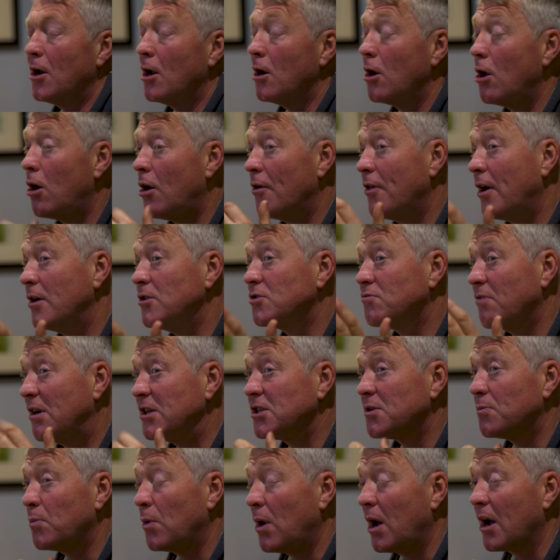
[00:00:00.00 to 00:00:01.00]
and a lot of those
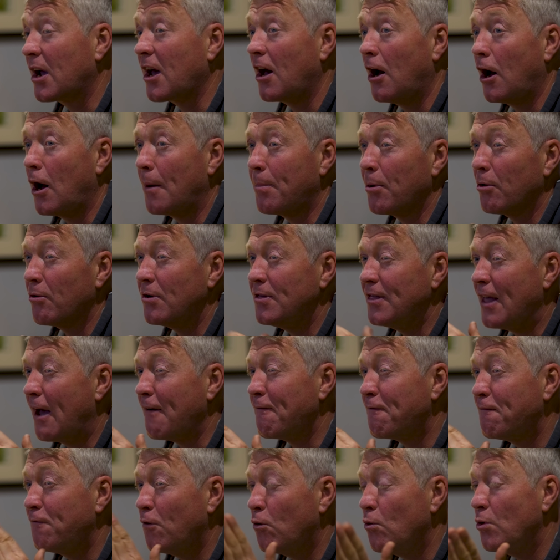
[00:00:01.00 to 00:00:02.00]
reservoir carp are in
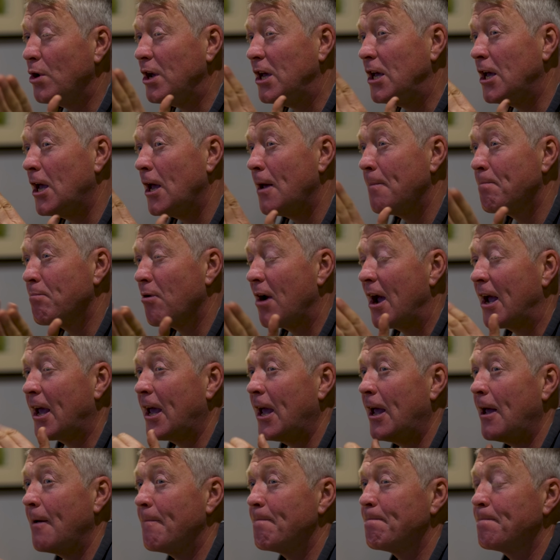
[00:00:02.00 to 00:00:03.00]
that 40 year
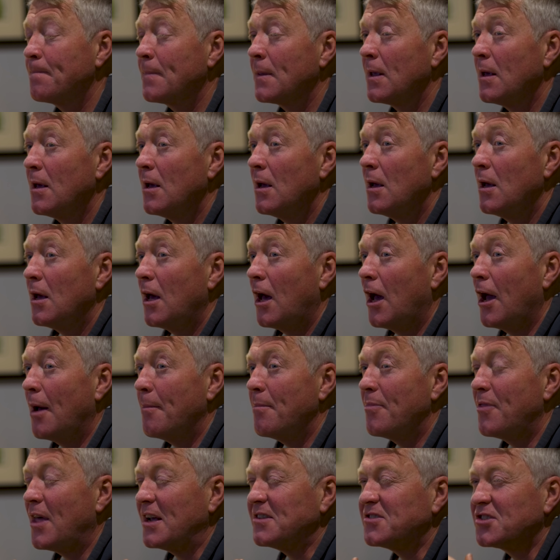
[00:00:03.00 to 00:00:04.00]
bracket.
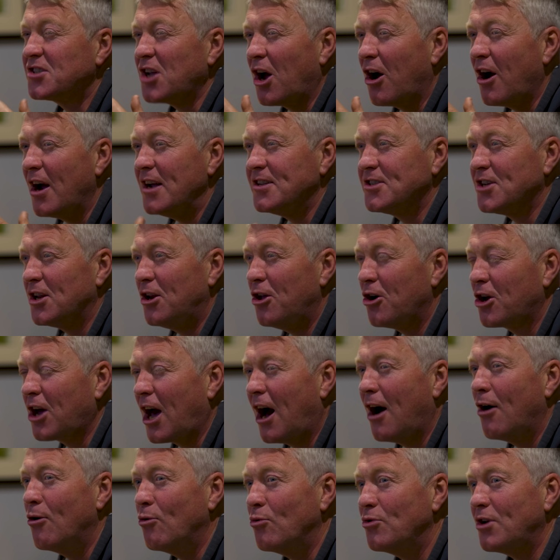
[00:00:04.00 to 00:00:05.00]
Um, they started to look
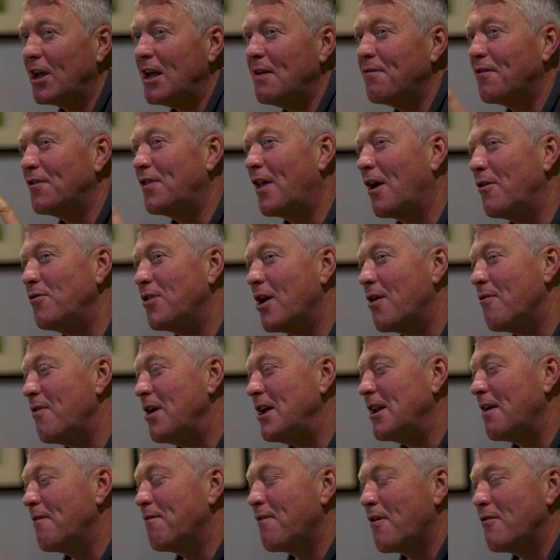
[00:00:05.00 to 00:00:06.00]
old, even though they're
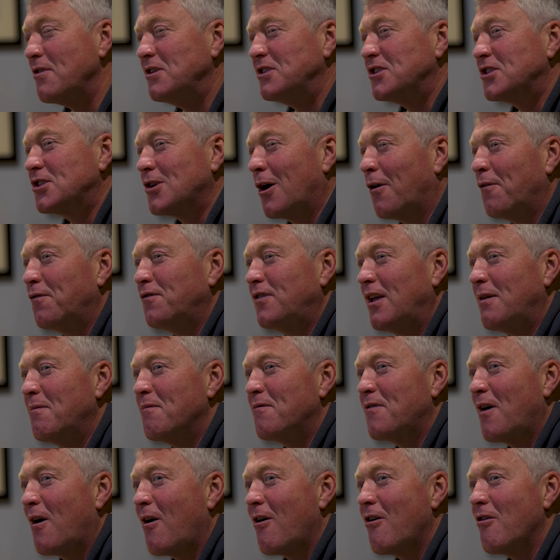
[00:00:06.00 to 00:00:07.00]
in a very soft
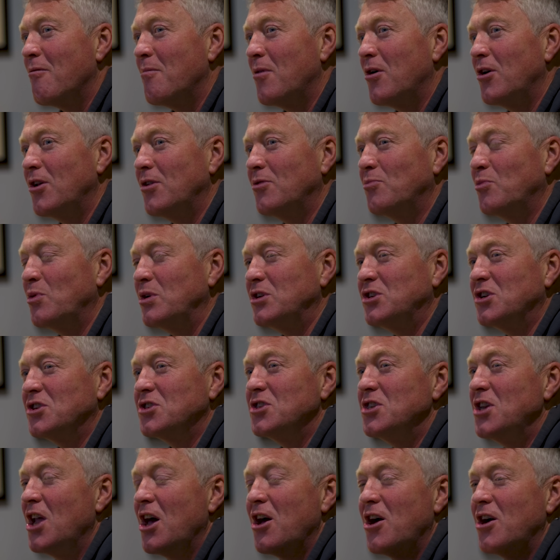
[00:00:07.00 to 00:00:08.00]
environment, which has
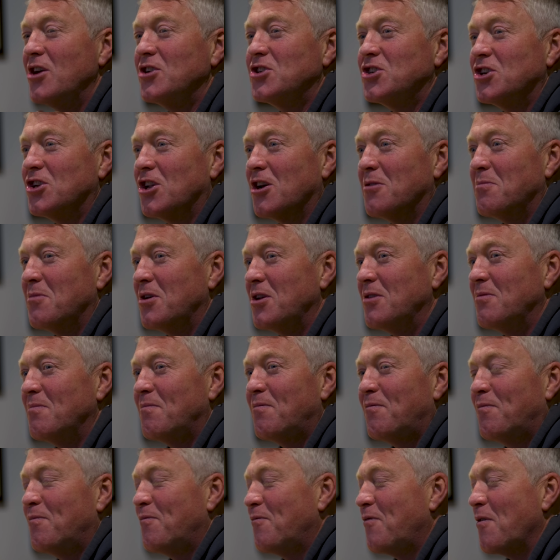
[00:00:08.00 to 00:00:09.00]
nurtured them
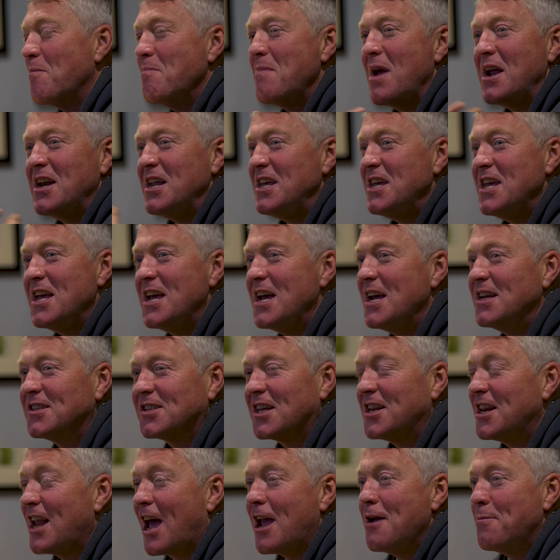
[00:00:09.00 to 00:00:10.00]
and for many years
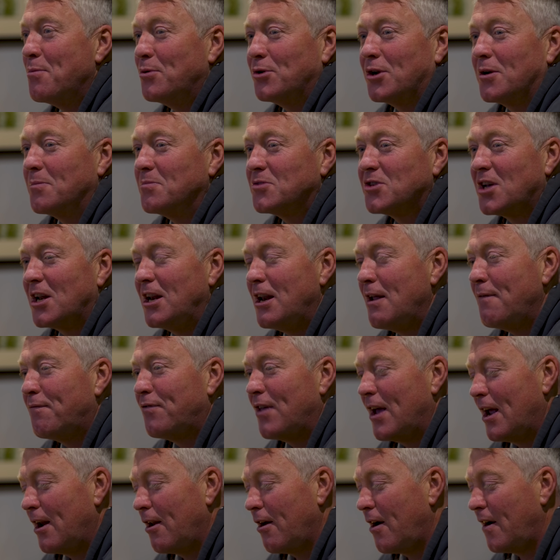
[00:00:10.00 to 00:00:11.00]
enabled them to live
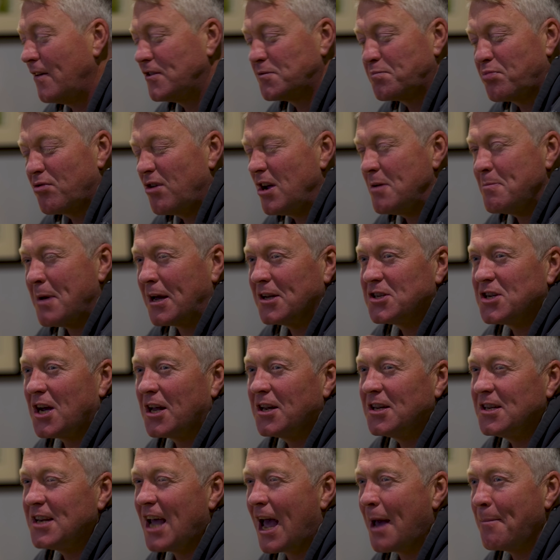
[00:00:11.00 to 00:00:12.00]
their lives pretty much
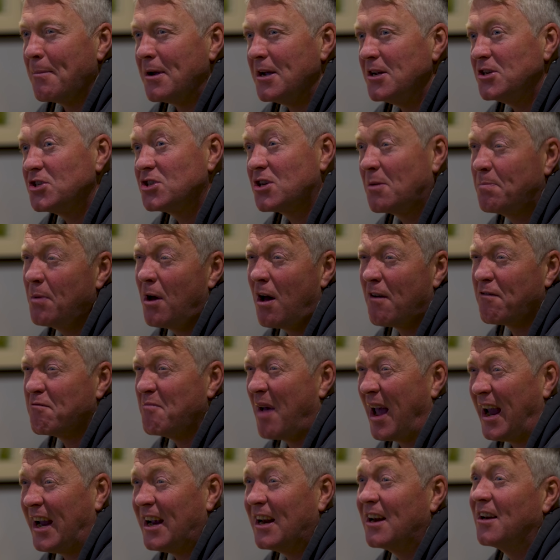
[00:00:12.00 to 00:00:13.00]
undamaged, apart
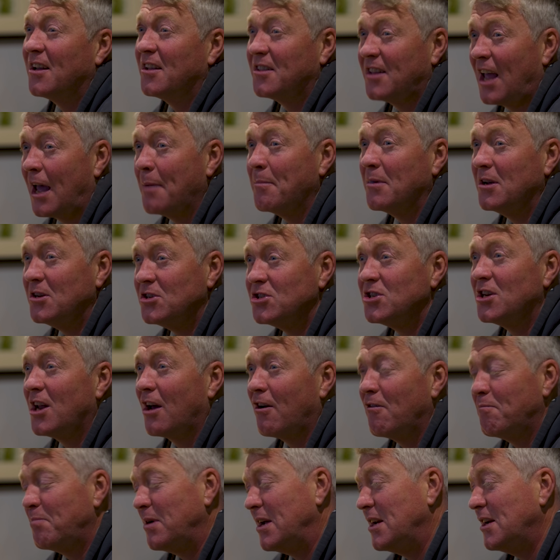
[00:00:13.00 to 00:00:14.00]
from angler damage, you
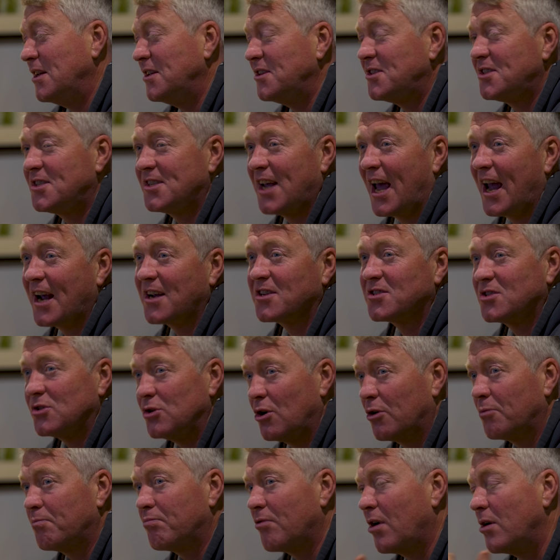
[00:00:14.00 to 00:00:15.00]
know, being in sacks, the
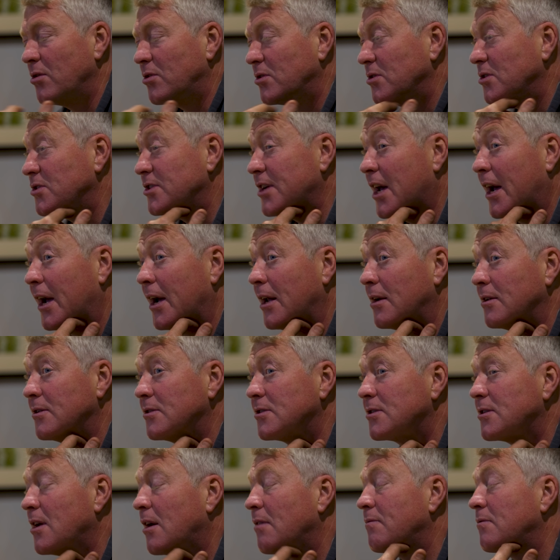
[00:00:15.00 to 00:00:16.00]
odd broken tail and
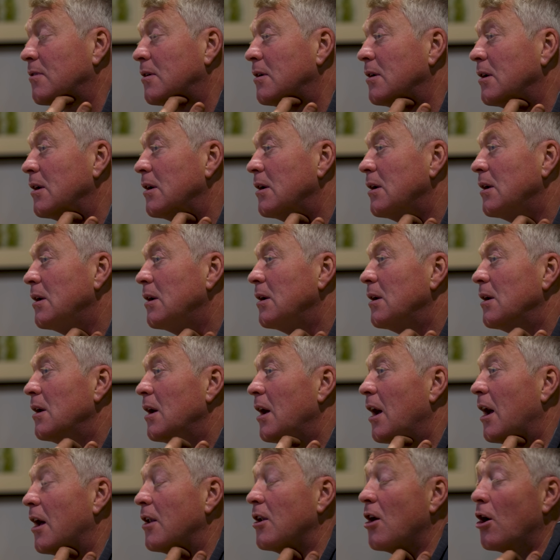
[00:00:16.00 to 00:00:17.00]
stuff
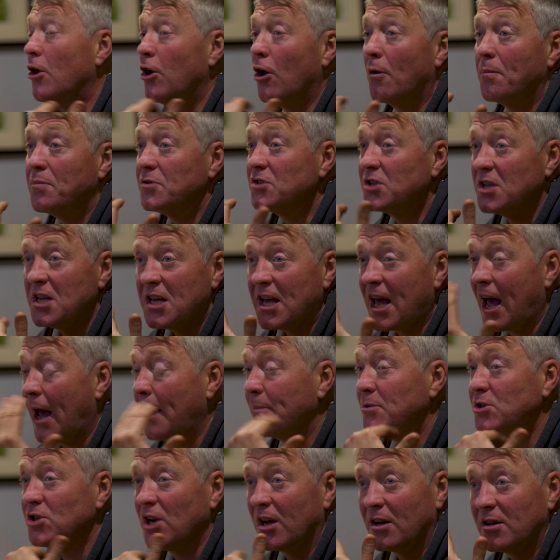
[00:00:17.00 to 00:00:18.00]
and, and obviously
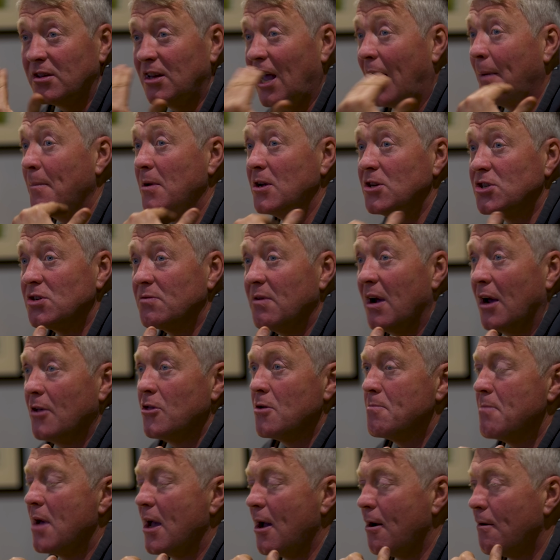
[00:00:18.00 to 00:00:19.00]
capture damage around
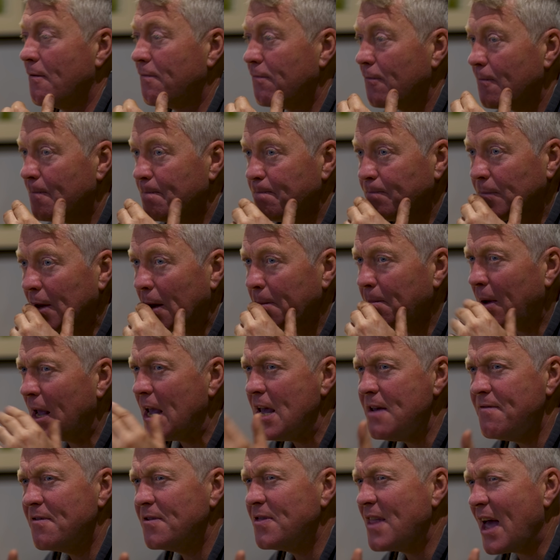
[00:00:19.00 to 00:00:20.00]
the mouth. But
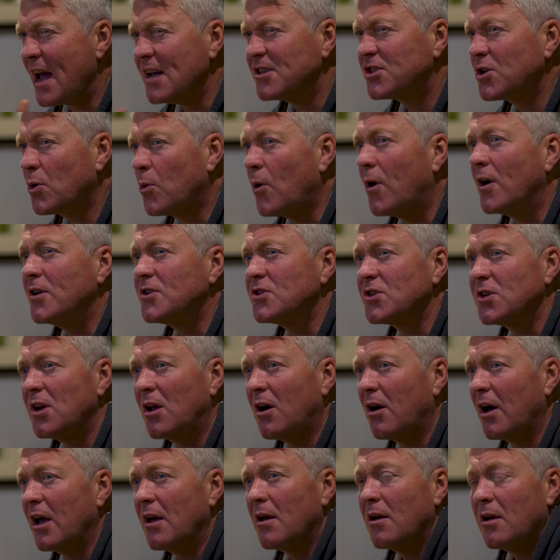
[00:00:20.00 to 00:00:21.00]
even that's quite
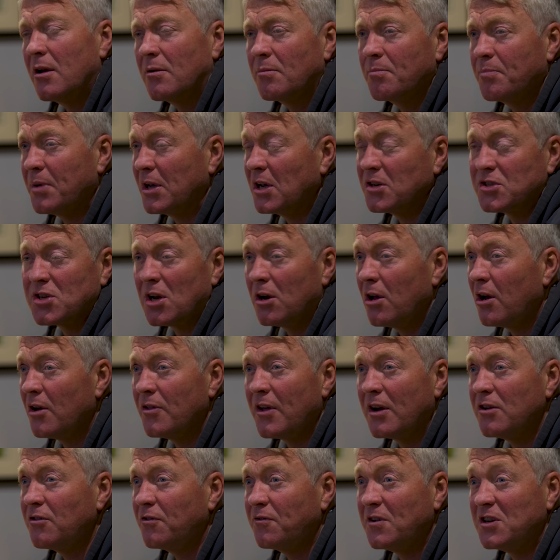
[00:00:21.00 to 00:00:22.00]
slight because a lot of
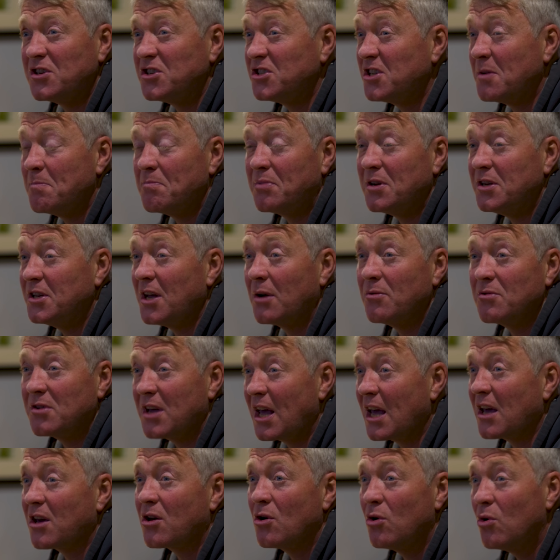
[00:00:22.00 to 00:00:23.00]
those fish simply don't
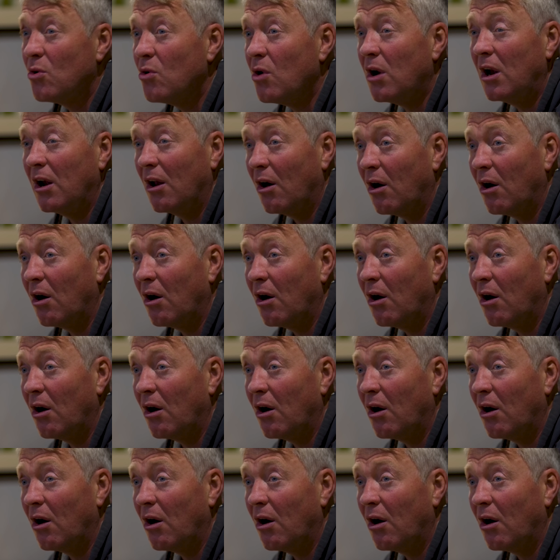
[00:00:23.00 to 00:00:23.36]
get caught a